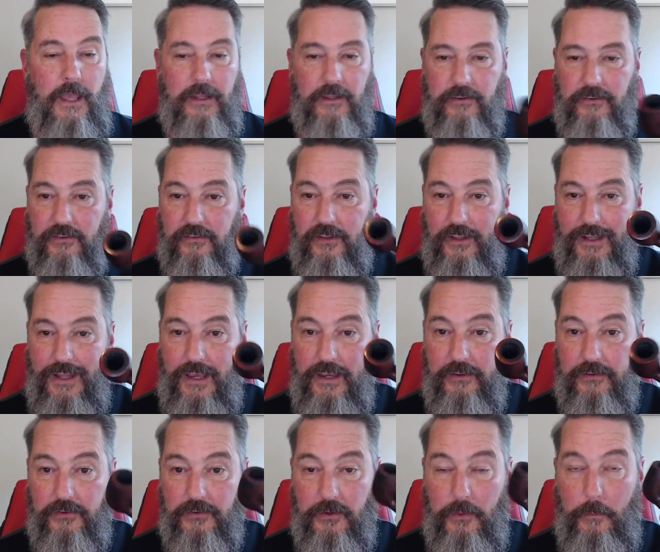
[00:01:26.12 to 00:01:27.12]
This is a
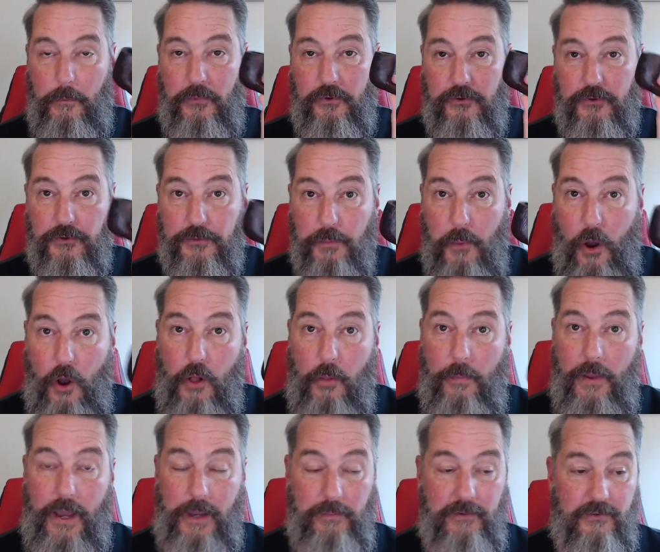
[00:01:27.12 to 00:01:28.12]
nice small
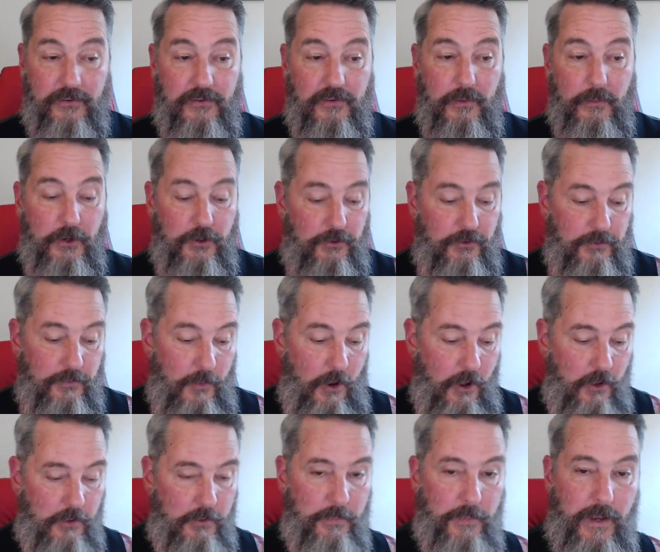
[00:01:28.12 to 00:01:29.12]
pipe. This is a much
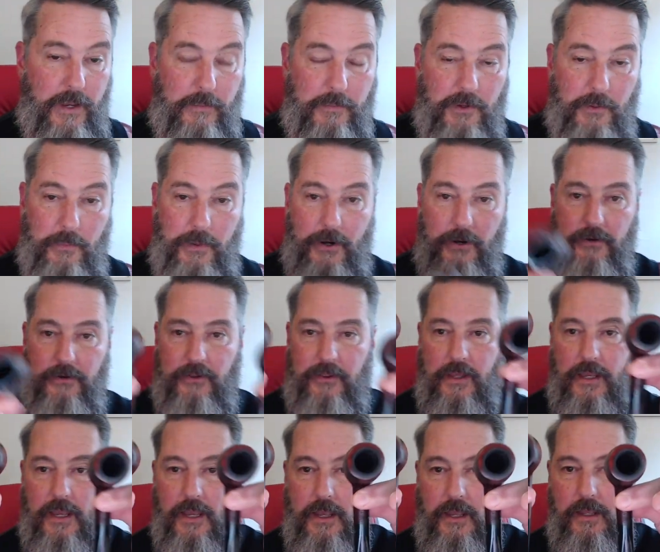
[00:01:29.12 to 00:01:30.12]
smaller pipe compared
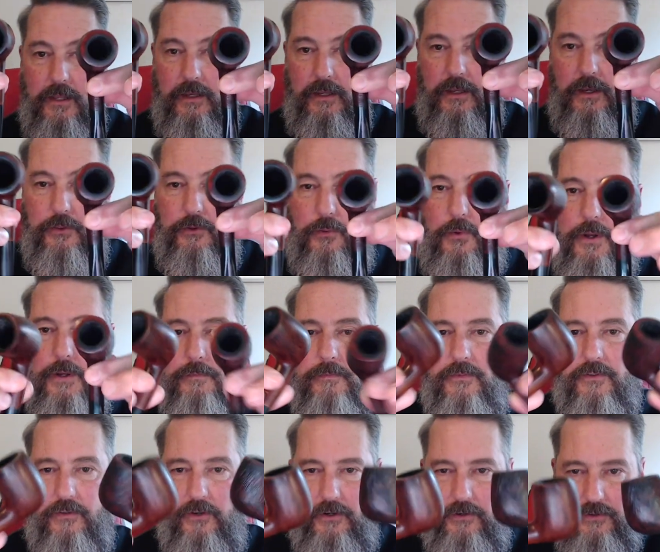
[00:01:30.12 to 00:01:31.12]
to the other one.
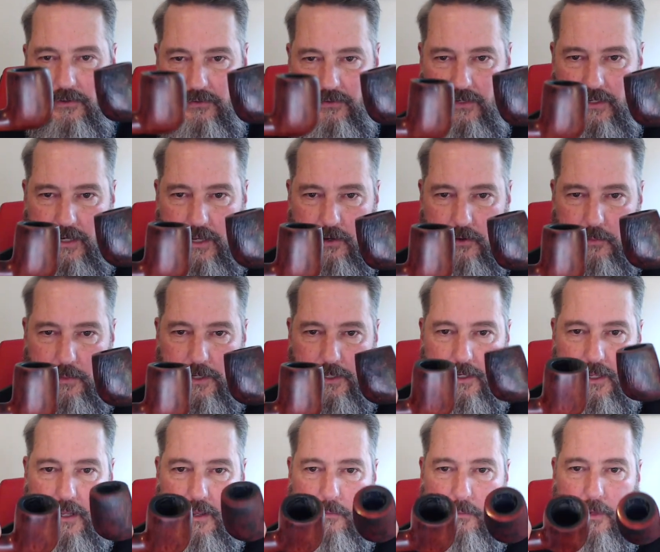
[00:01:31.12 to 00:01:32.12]
It's hard to see now,
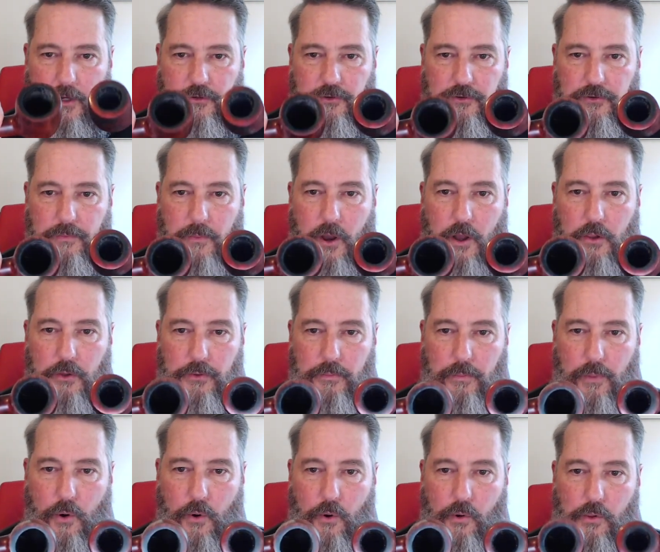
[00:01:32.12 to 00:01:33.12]
but much smaller
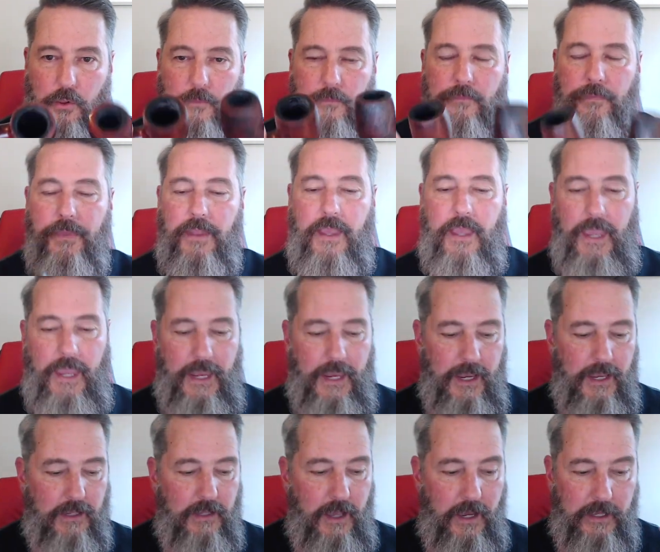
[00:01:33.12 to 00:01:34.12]
bowl.
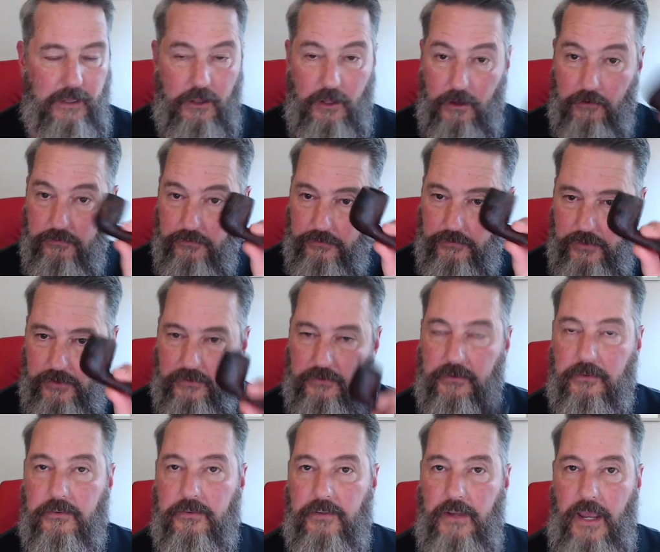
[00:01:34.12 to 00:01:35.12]
And I love this
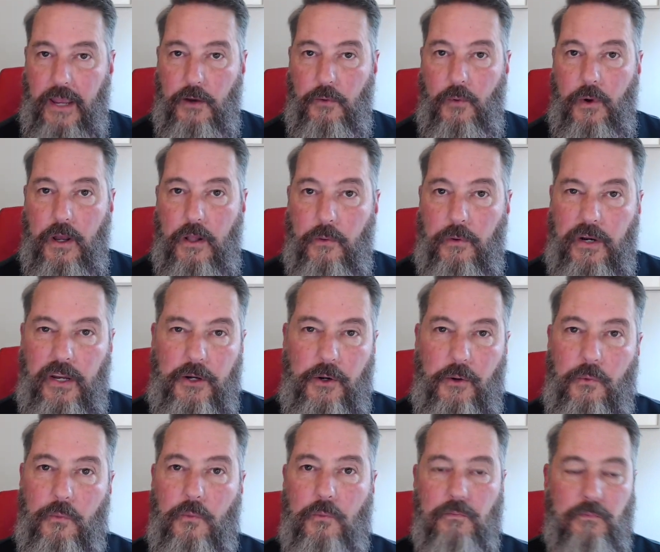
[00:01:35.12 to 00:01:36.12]
Stanwell when I
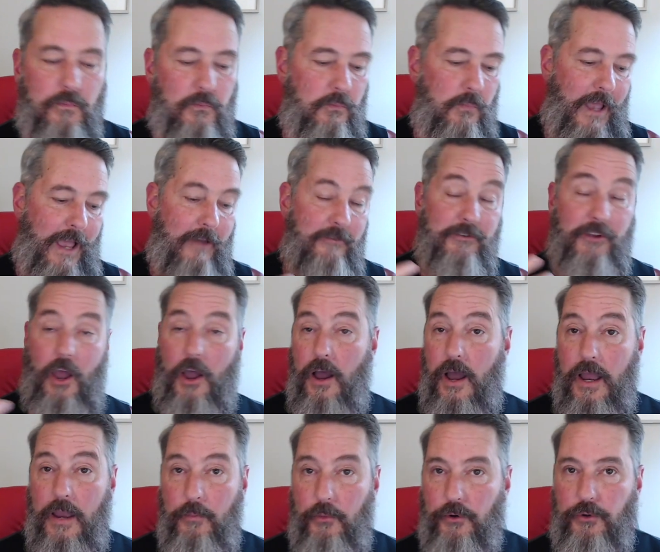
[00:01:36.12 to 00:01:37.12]
don't have
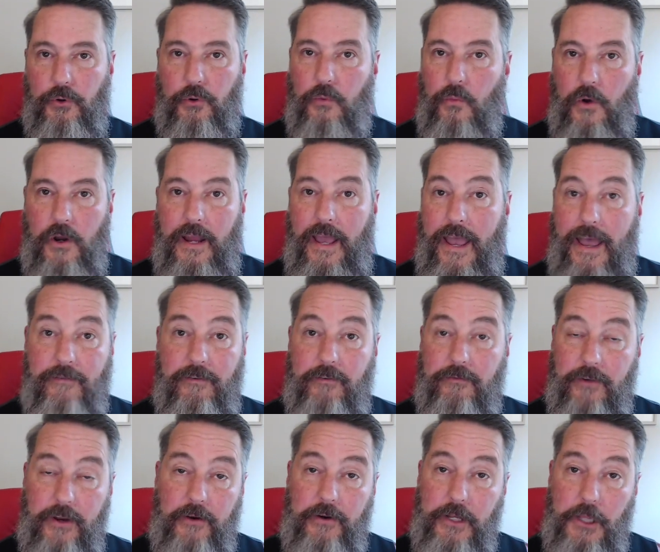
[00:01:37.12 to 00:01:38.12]
time or don't want to have a
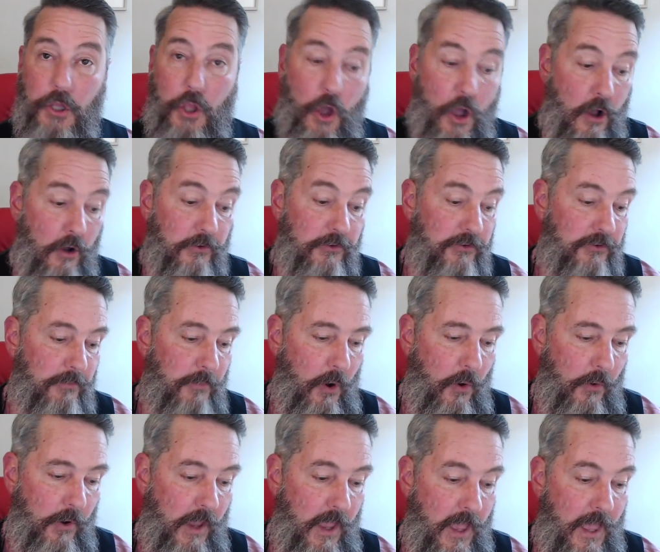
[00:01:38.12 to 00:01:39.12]
very long
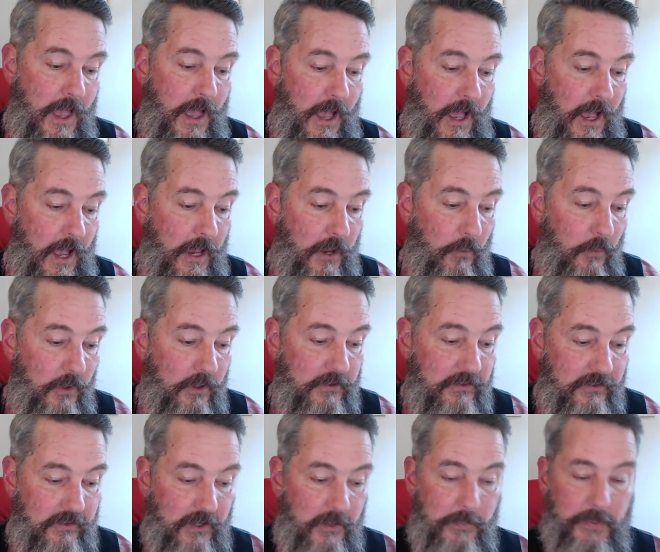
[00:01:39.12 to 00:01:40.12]
smoke. I will
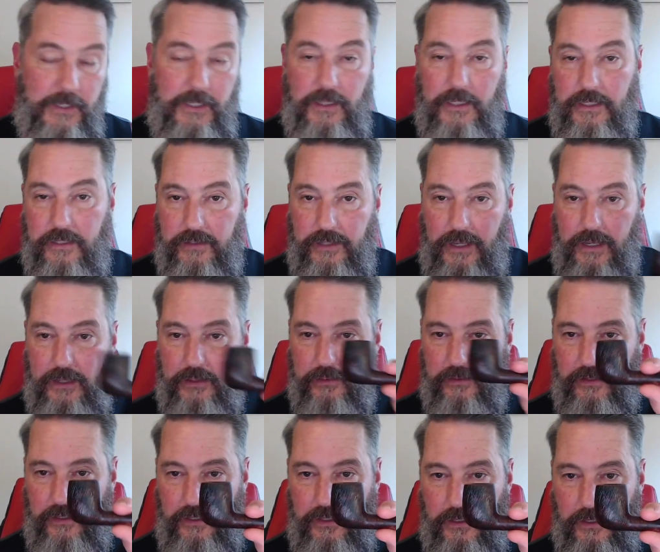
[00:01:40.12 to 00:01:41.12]
typically take
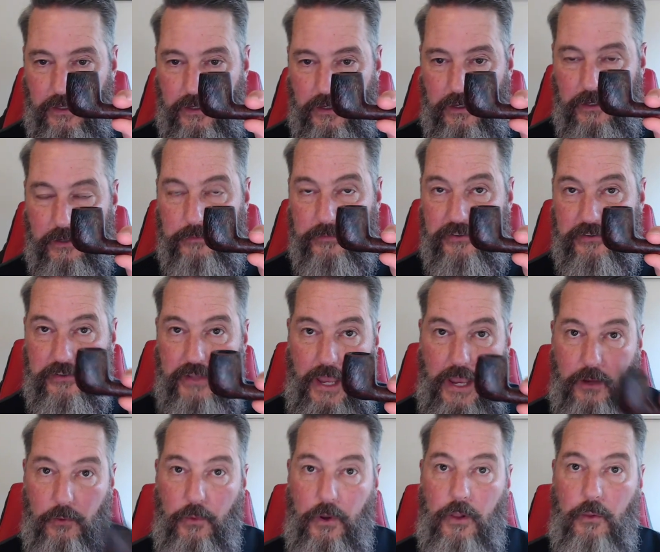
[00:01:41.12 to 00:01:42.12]
the
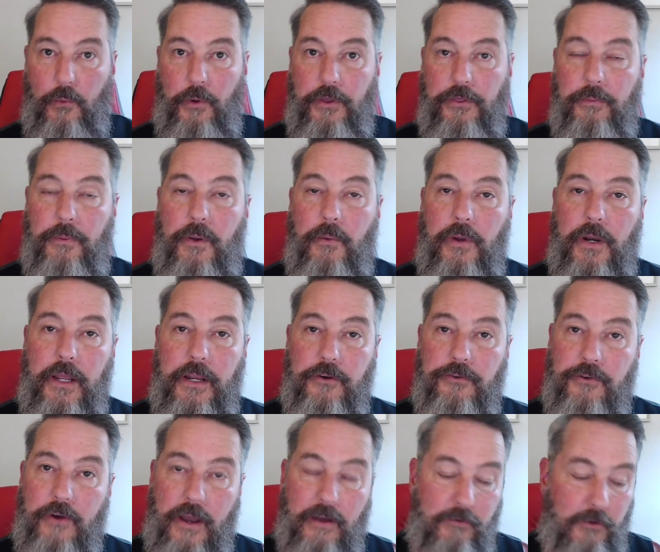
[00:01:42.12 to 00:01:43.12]
Stanwell with me when I
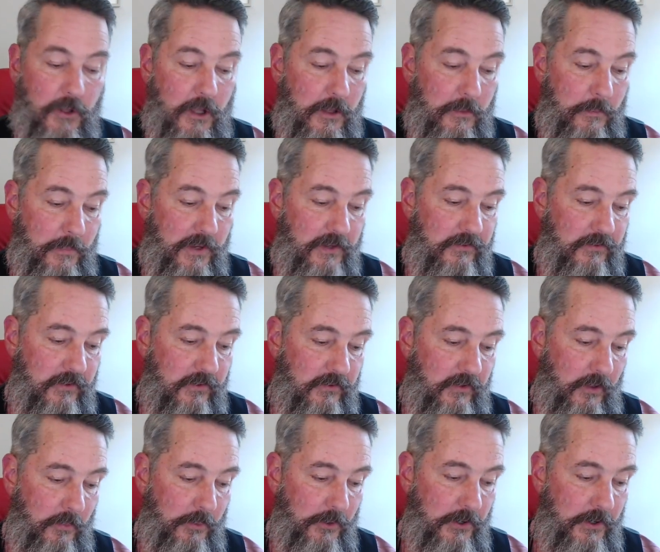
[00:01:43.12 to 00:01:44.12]
travel on business.
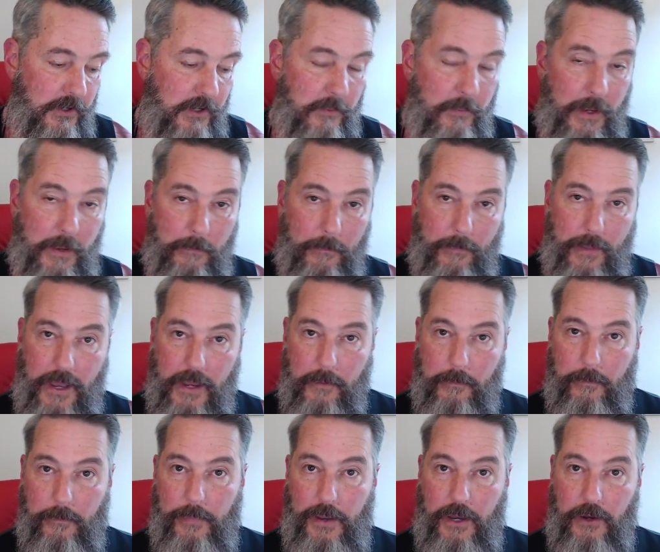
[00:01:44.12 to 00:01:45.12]
I'll put it in my
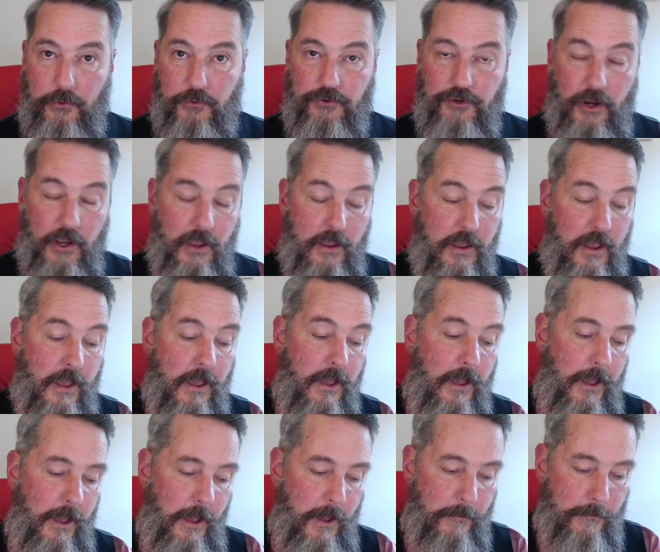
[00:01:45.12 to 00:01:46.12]
pipe pouch.
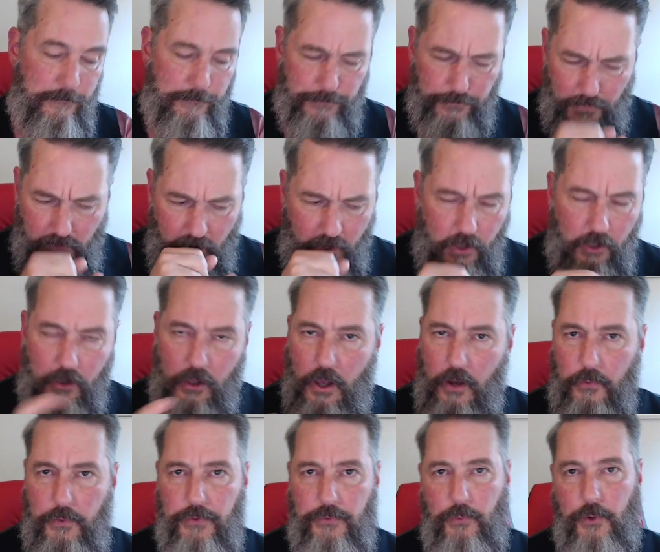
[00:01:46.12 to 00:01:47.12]

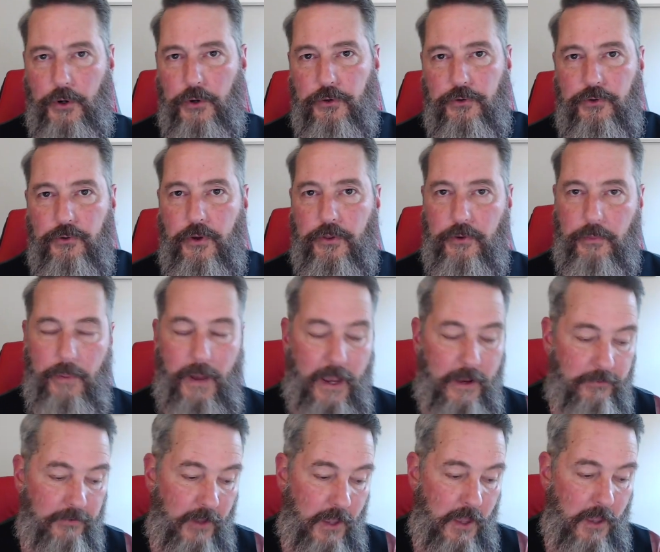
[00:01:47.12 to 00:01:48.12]
Along with one or two other
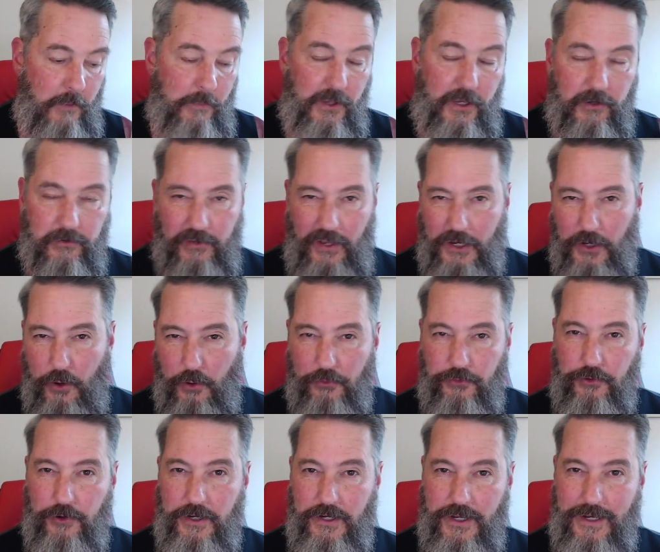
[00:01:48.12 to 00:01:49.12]
pipes, because I know
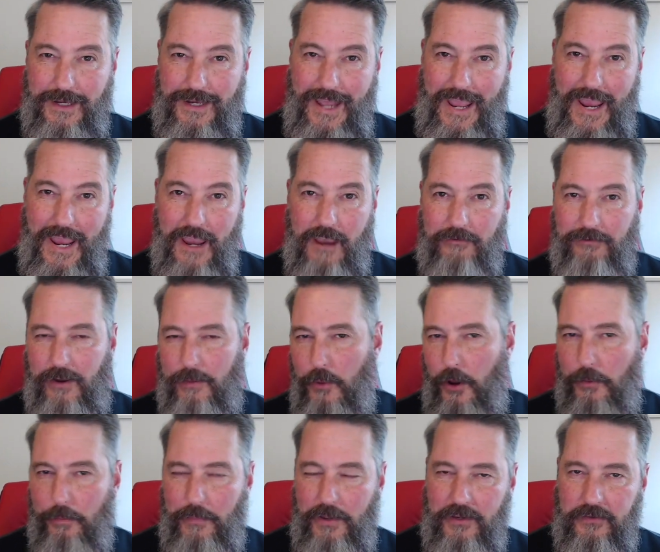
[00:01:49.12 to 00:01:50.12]
during the day, if I'm
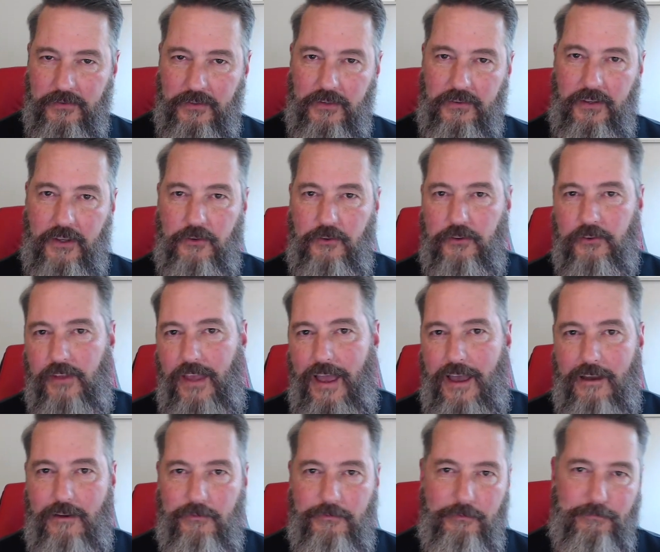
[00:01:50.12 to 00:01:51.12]
on business, I just
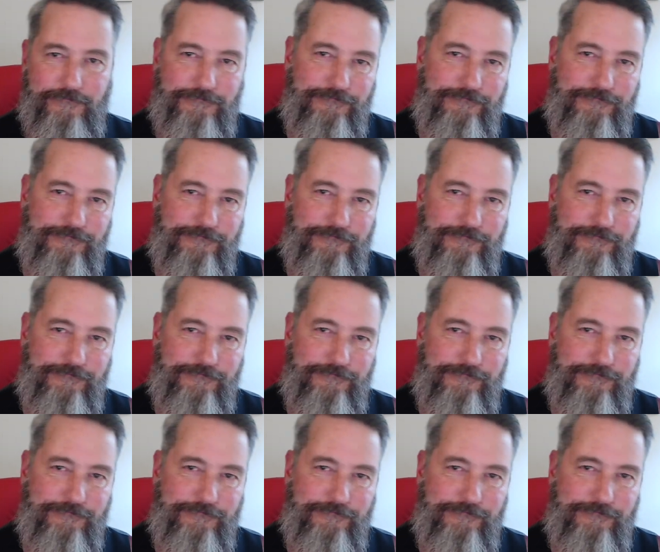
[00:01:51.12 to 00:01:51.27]
have,